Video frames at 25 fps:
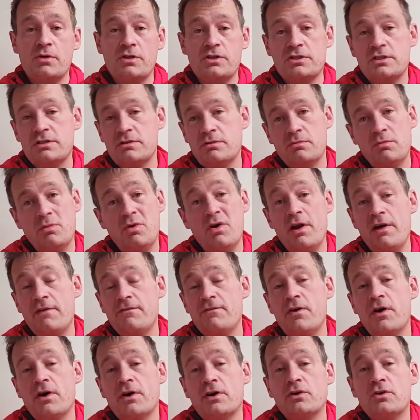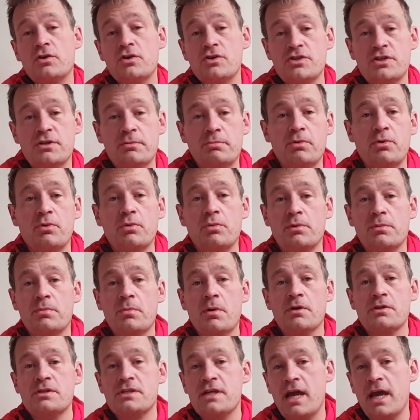which is what I find across the board with
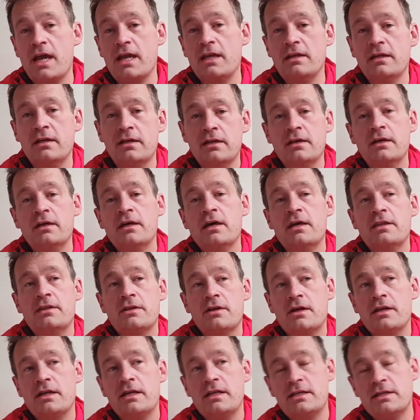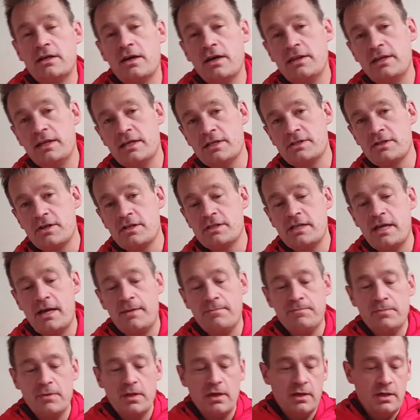Montane that I need to go the next size
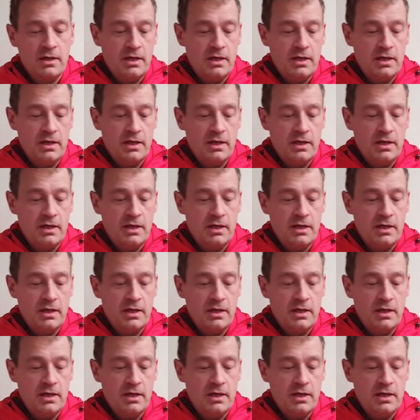up.